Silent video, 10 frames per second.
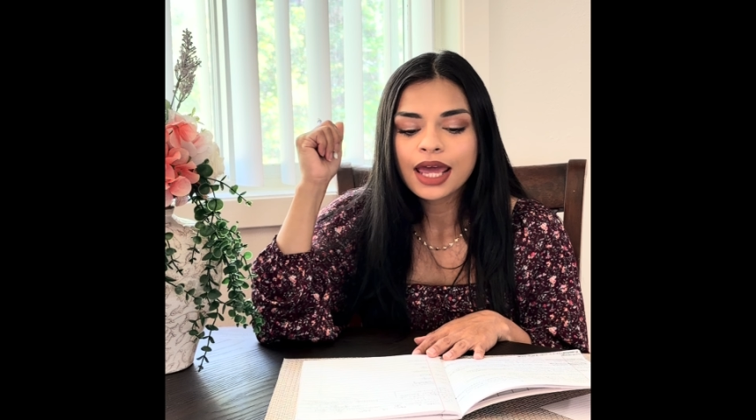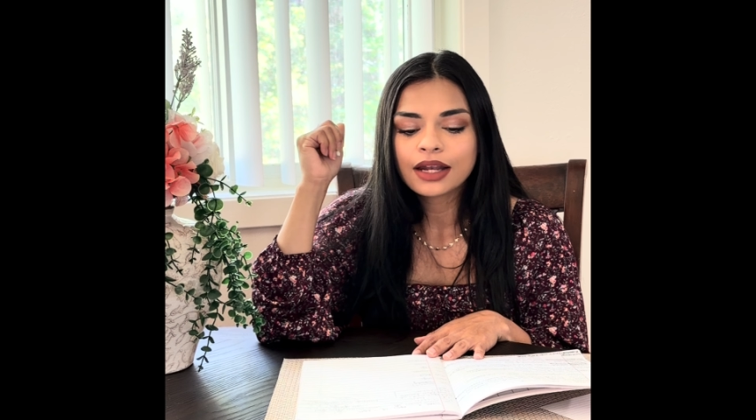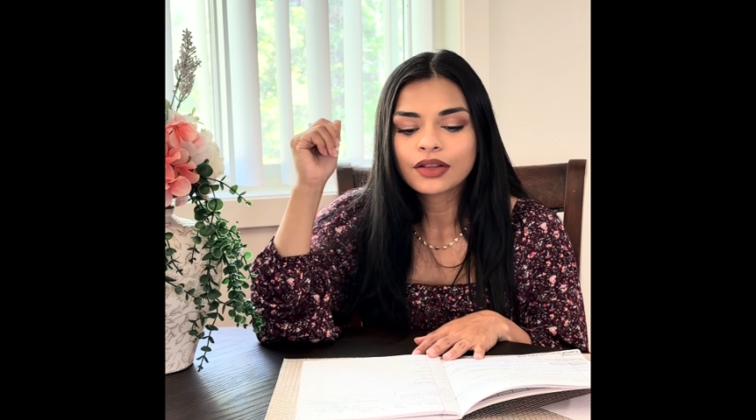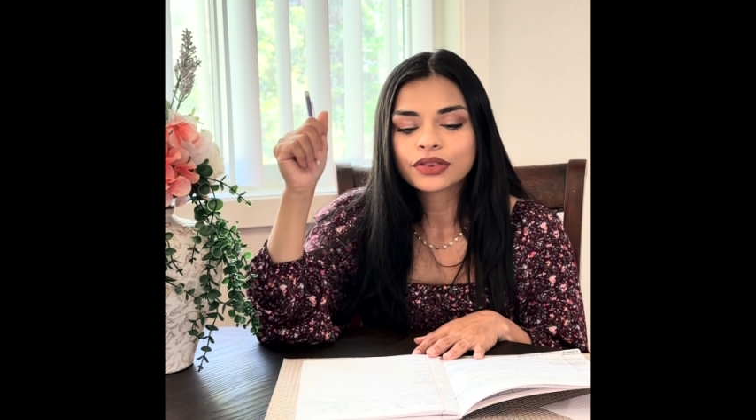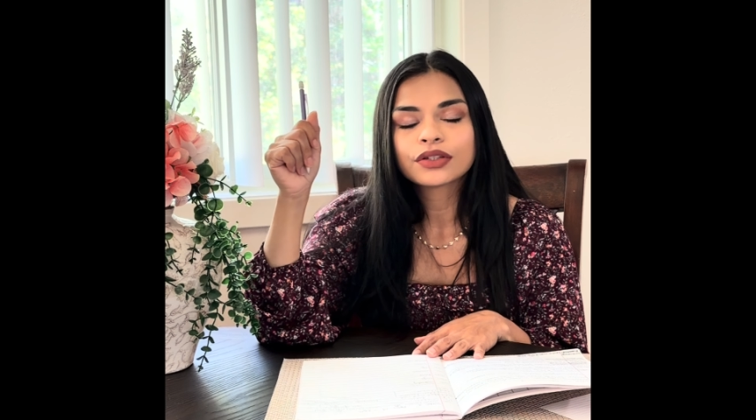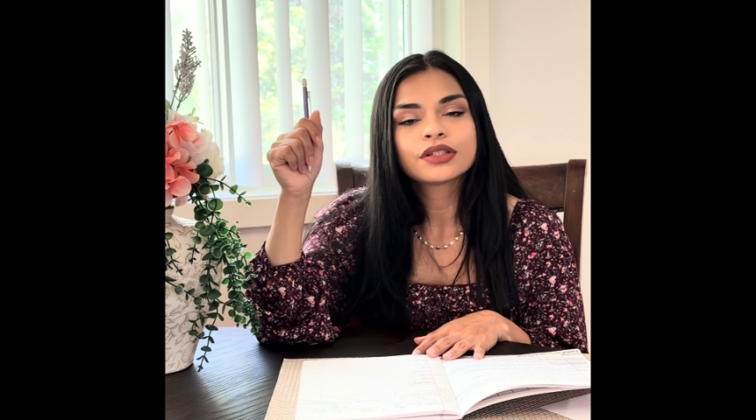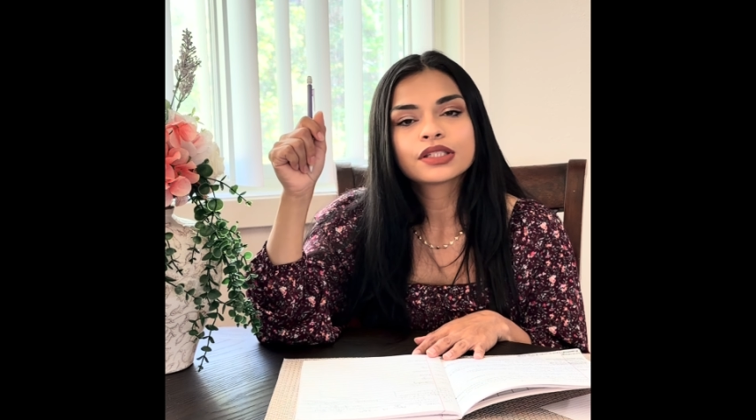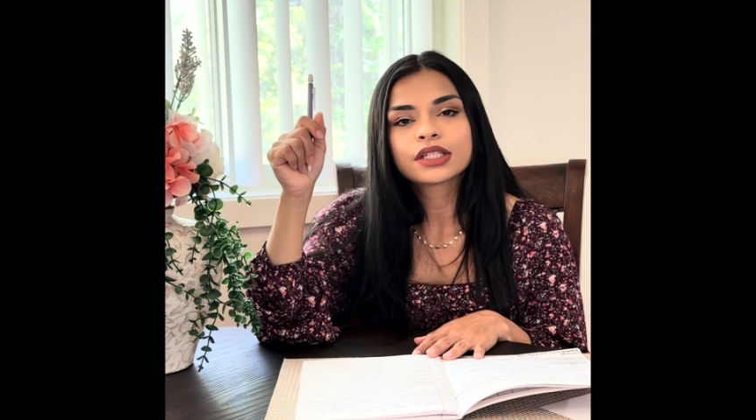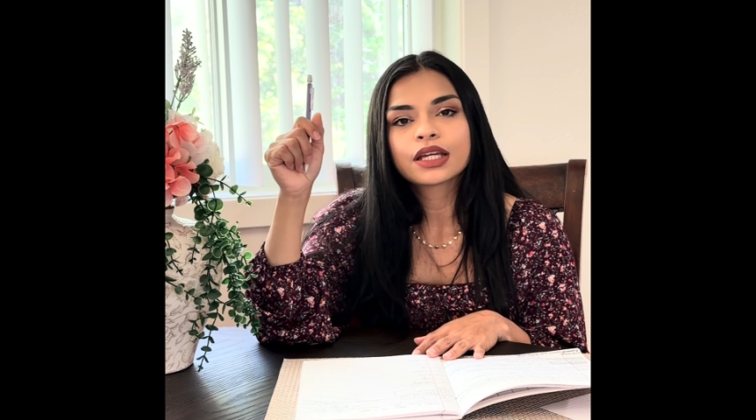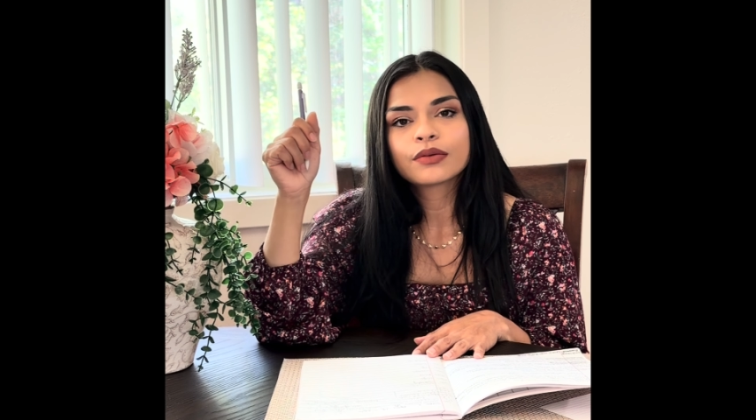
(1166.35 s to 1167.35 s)
And on
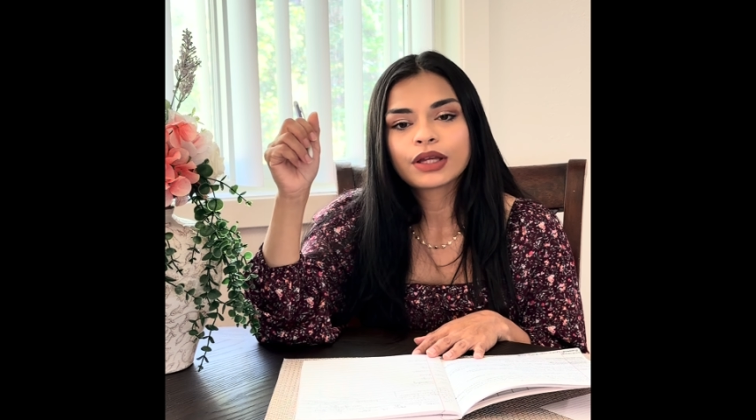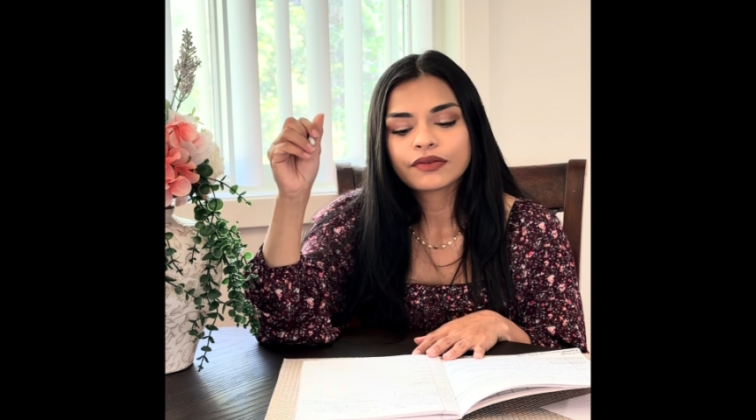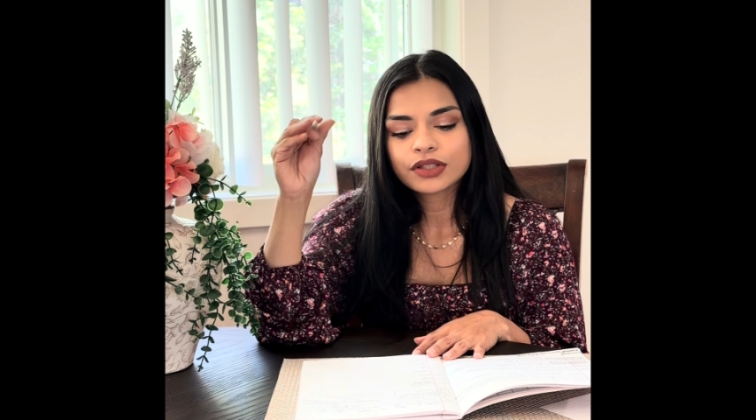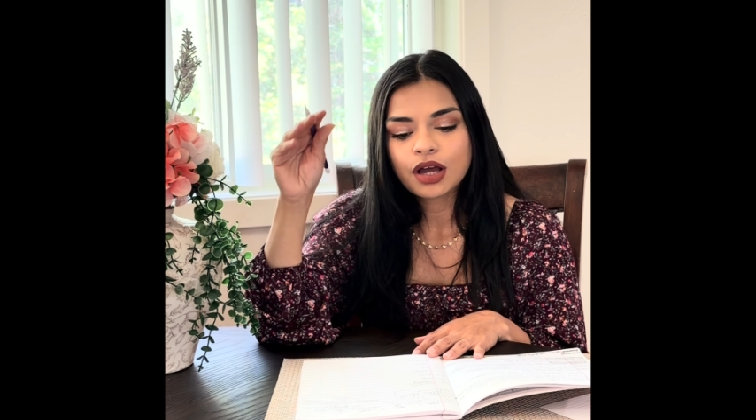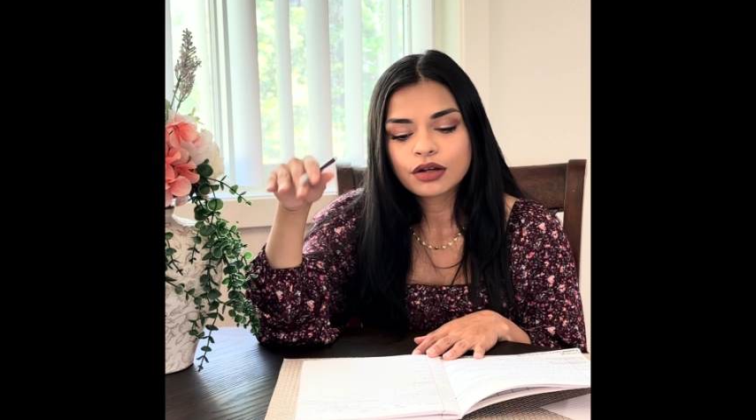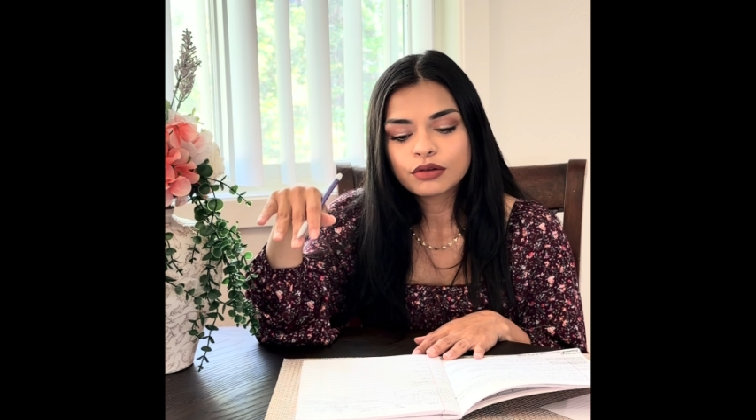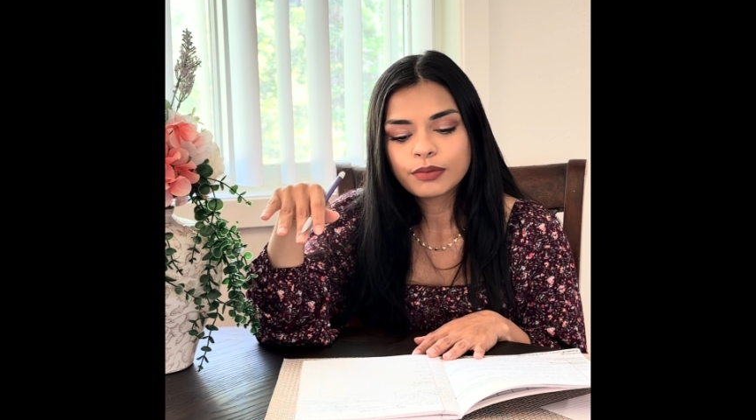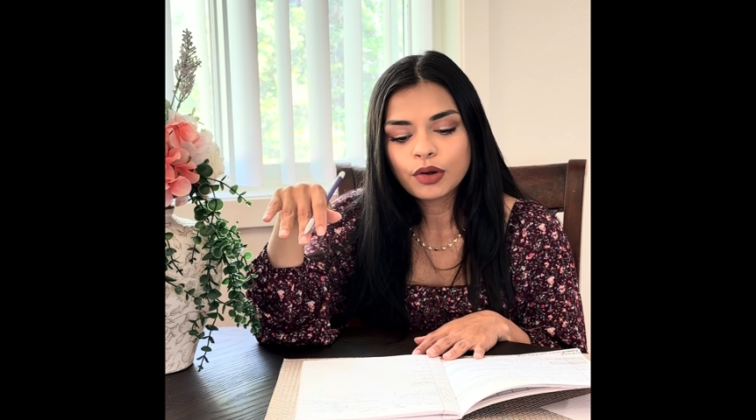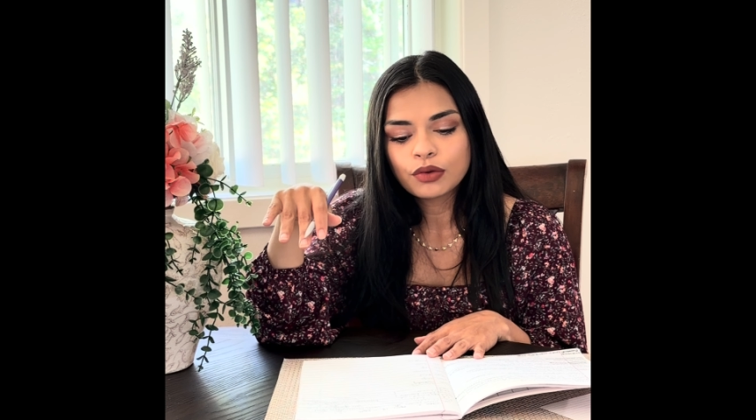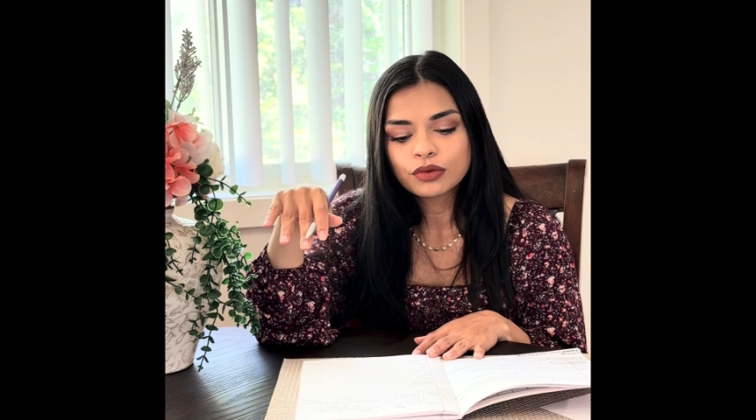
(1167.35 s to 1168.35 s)
Thursday, we have taco
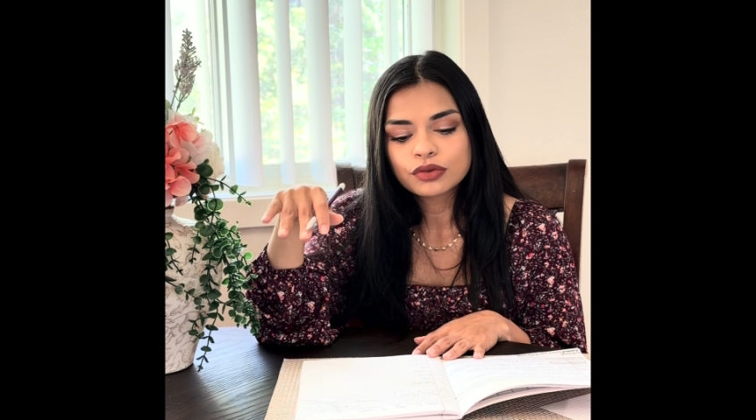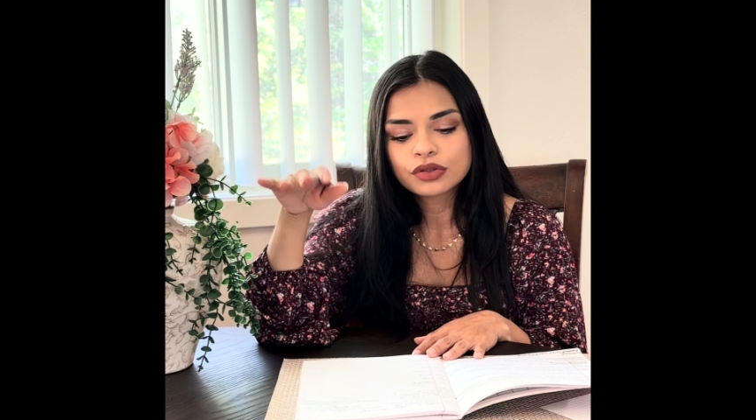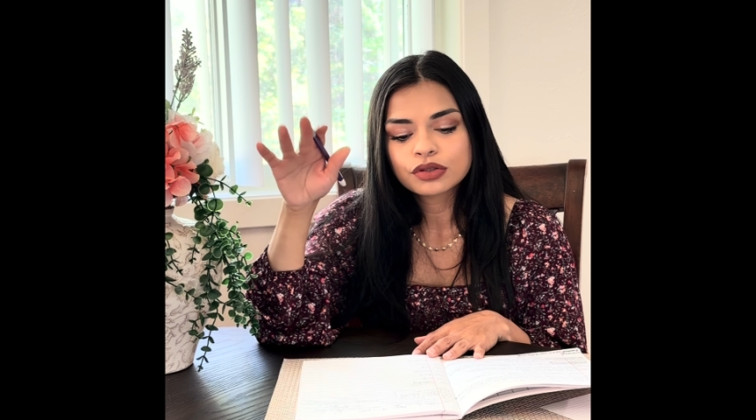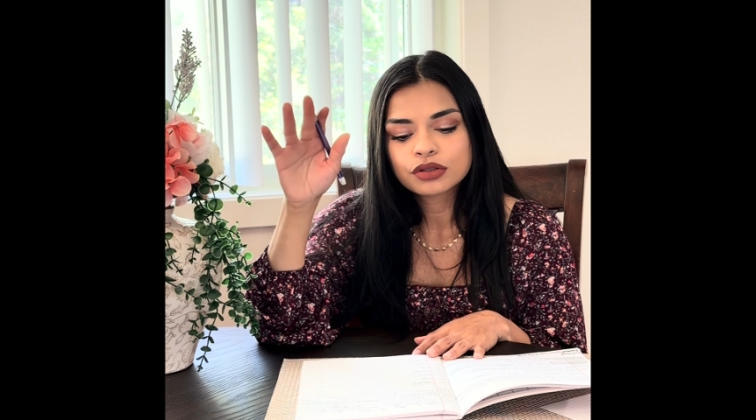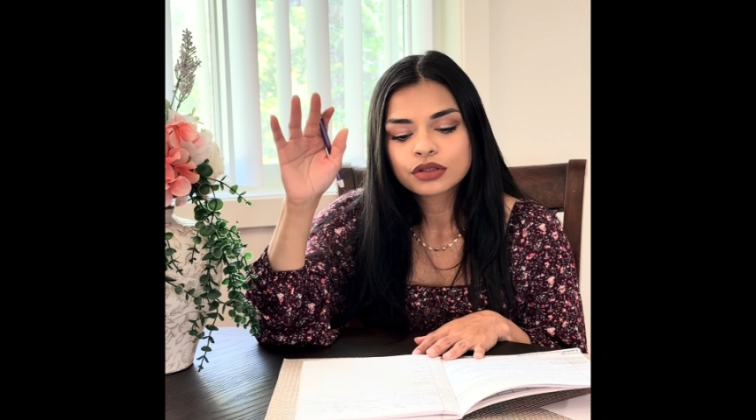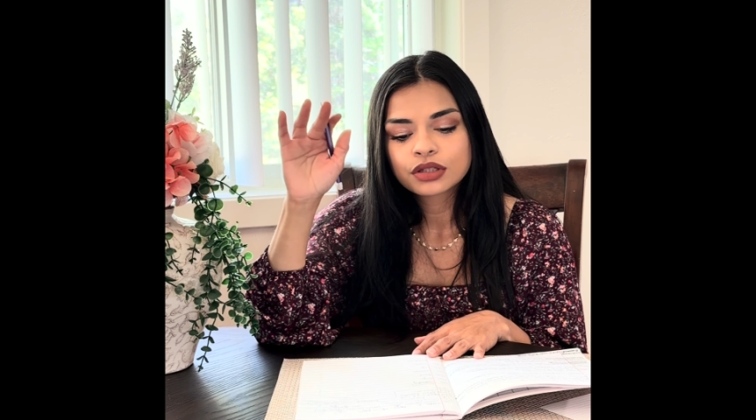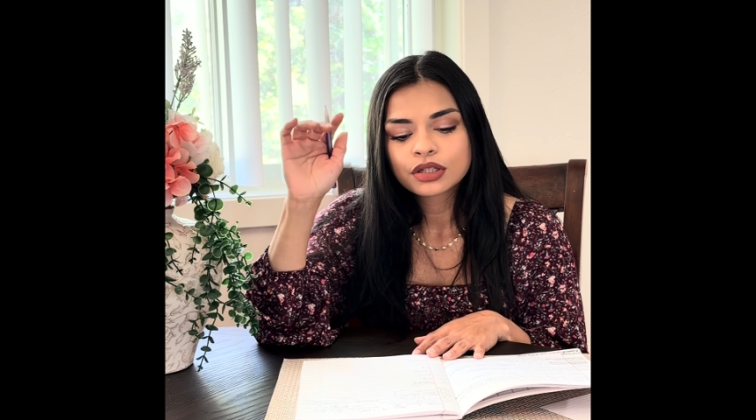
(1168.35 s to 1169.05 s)
bowls,